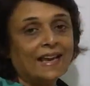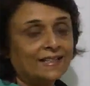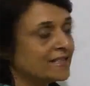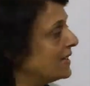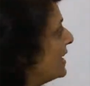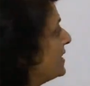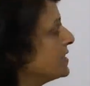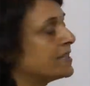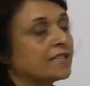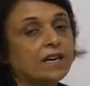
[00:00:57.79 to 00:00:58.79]
glands. Let
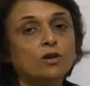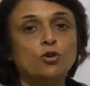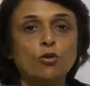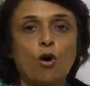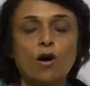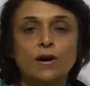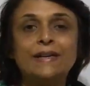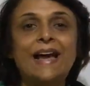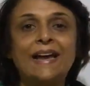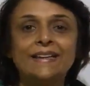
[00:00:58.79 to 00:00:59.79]
us draw
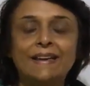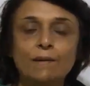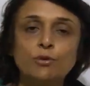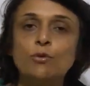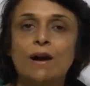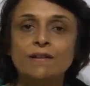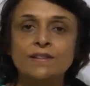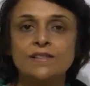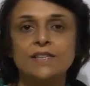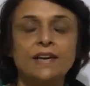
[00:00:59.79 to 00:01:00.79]
a diagram to
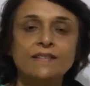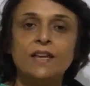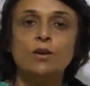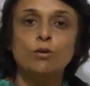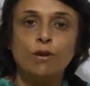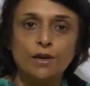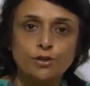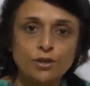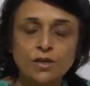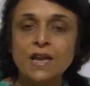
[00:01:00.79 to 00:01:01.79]
understand their
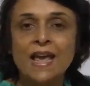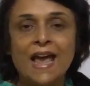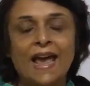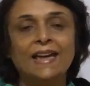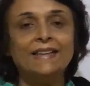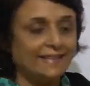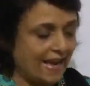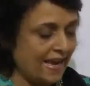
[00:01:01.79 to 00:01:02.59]
location, and